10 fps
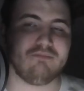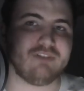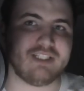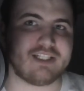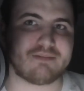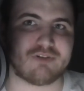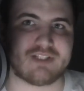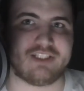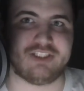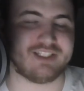I'm really
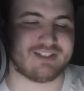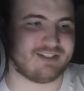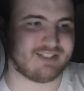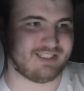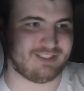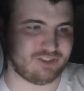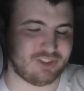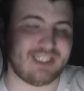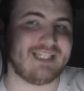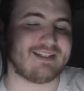surprised that she doesn't see that
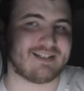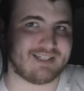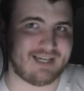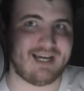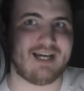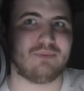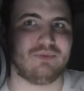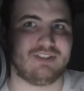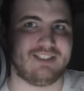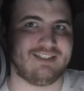she is the
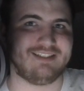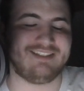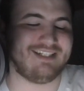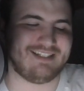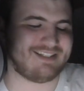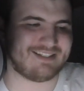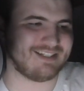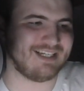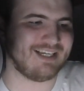coward here. It's,